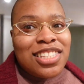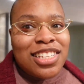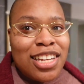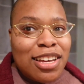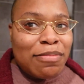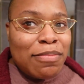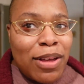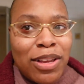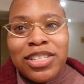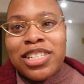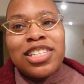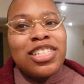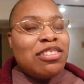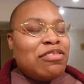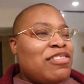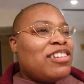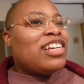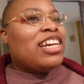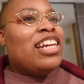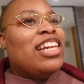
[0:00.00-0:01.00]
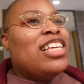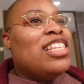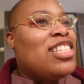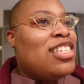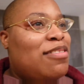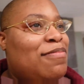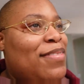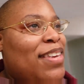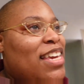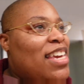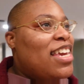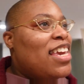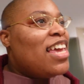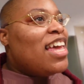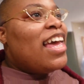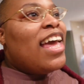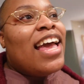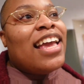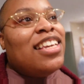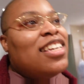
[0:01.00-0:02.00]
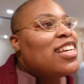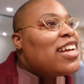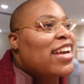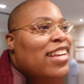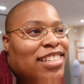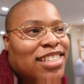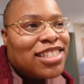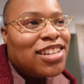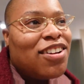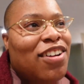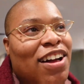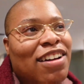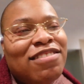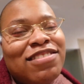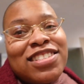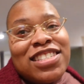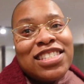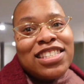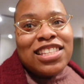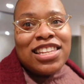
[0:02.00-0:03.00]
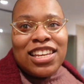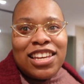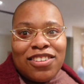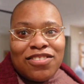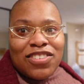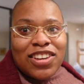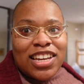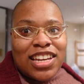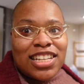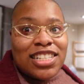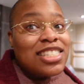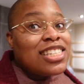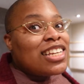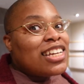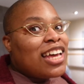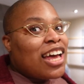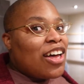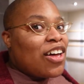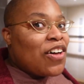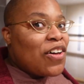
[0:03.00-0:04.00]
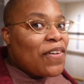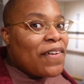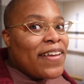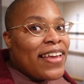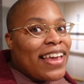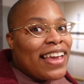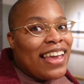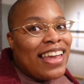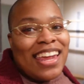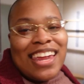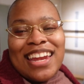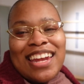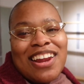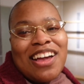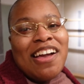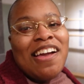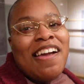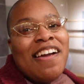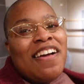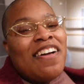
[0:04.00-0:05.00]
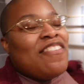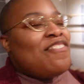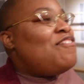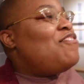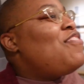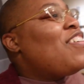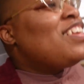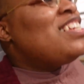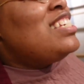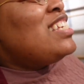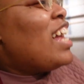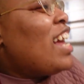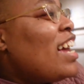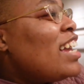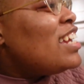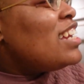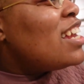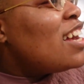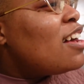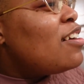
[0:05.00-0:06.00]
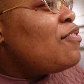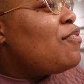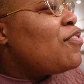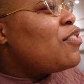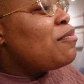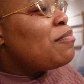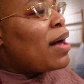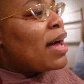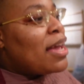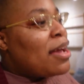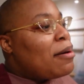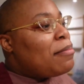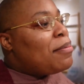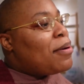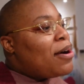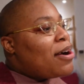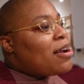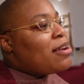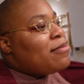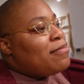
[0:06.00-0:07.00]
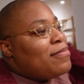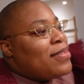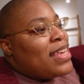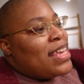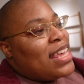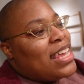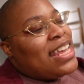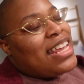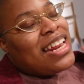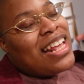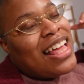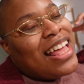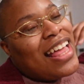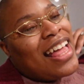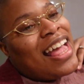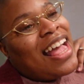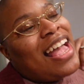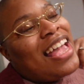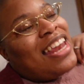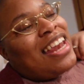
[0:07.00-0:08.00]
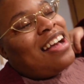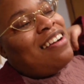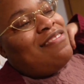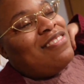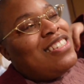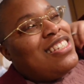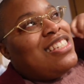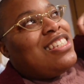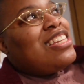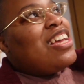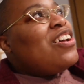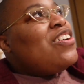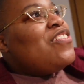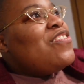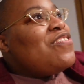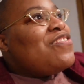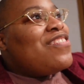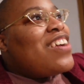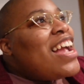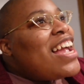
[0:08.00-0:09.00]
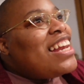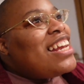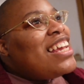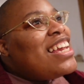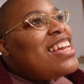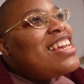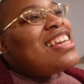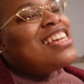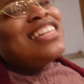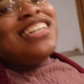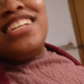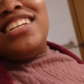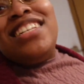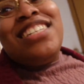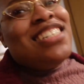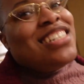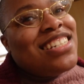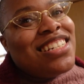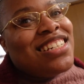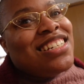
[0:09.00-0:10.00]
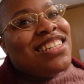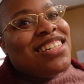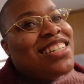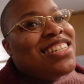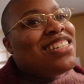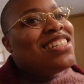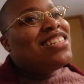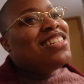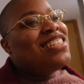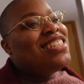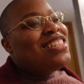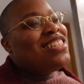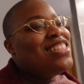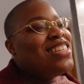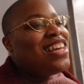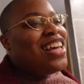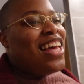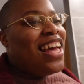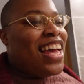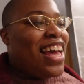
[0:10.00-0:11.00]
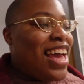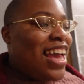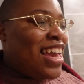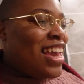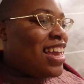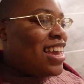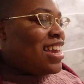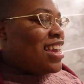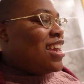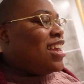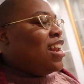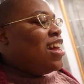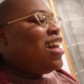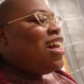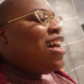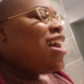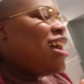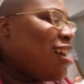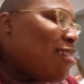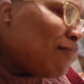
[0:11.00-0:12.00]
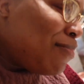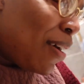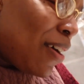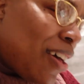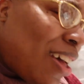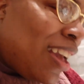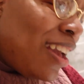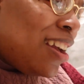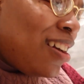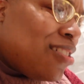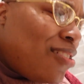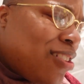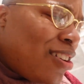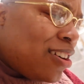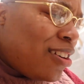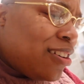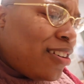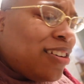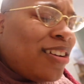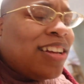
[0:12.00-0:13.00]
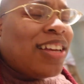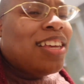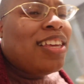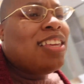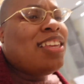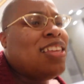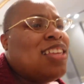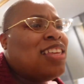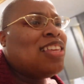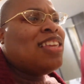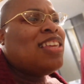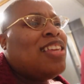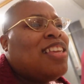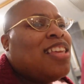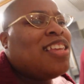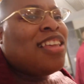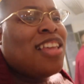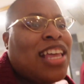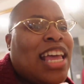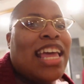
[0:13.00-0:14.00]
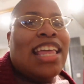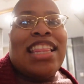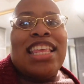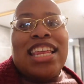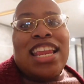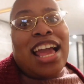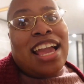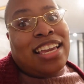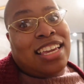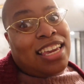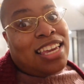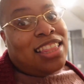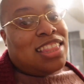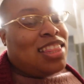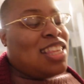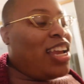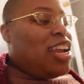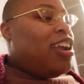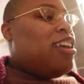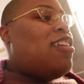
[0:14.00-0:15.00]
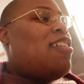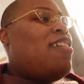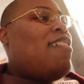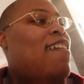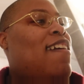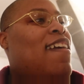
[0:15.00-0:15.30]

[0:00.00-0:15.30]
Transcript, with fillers: The emotions were getting to me. And you guys know I was leaving to go and sign up for my apartment and I was so ready and da da da da, and ah, my ankle hurt. And then I get there